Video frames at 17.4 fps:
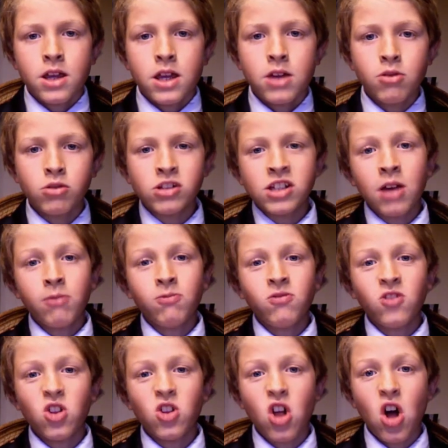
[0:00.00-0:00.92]
He was
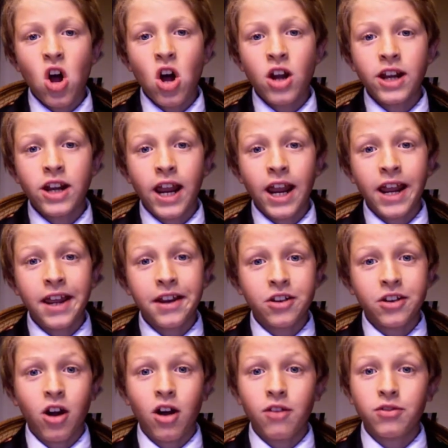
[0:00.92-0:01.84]
helpful on
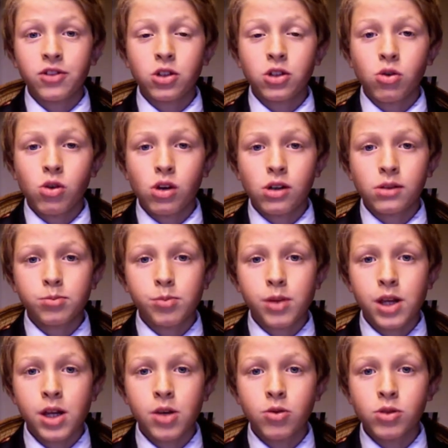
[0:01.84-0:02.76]
and off the court.
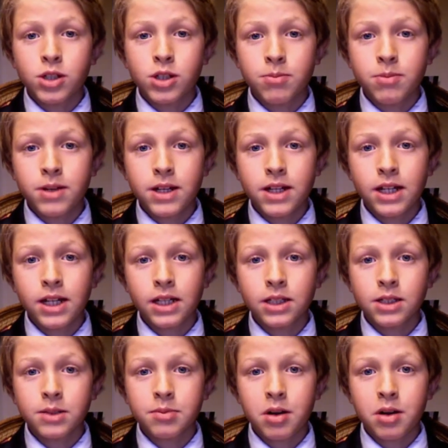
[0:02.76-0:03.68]
He was a big
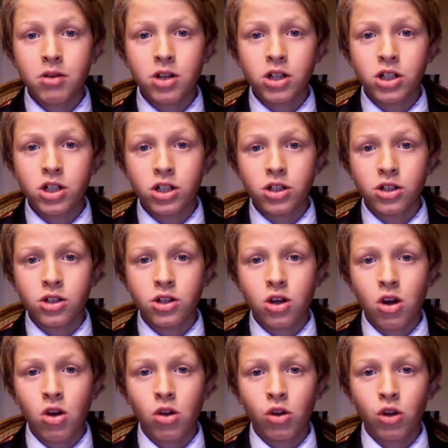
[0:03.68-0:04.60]
inspiration to
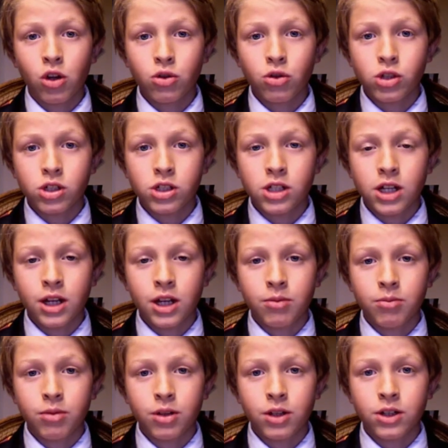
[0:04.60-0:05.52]
all coaches
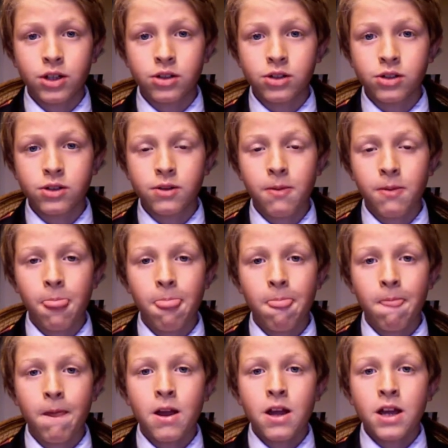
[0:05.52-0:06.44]
and players.
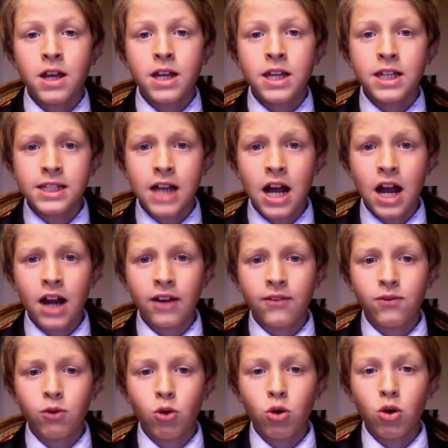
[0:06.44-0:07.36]
He died
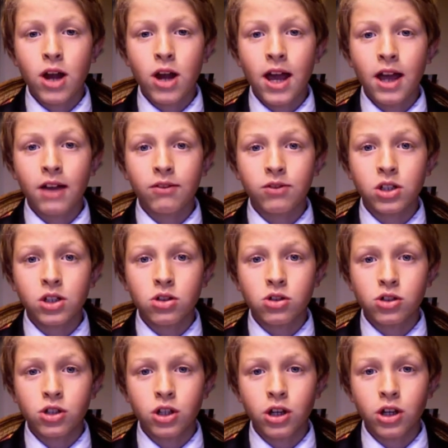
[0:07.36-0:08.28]
4.5
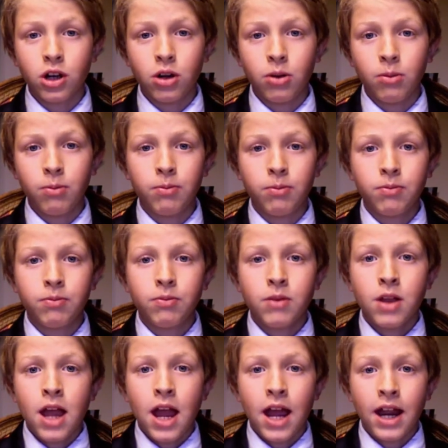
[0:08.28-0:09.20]
years ago
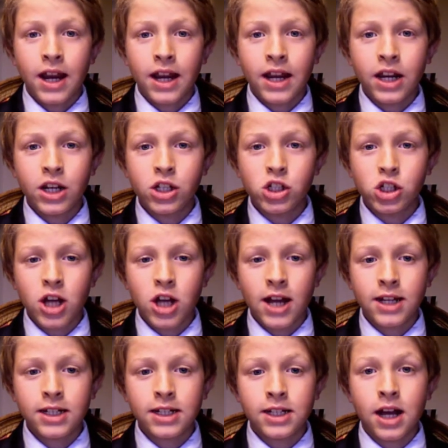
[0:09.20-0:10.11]
at age
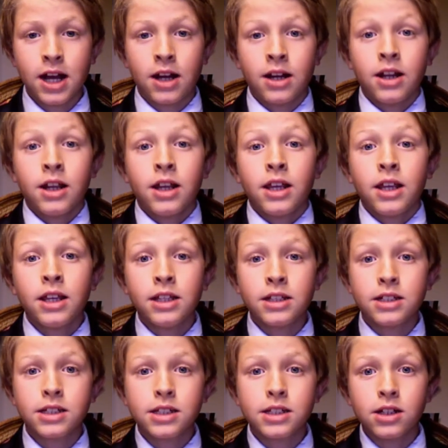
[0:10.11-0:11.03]
99. He
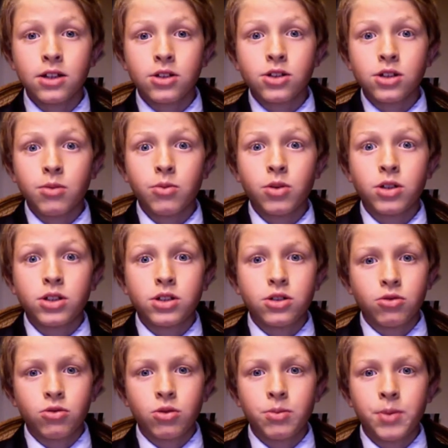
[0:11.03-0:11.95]
is still someone
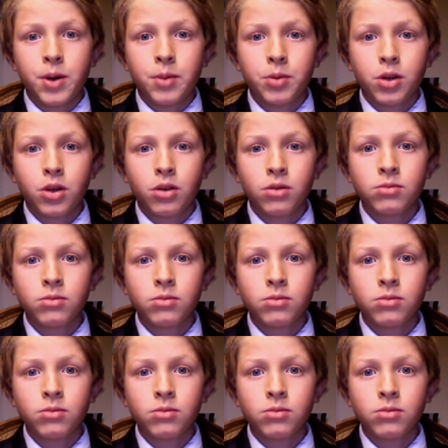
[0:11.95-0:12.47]
to remember.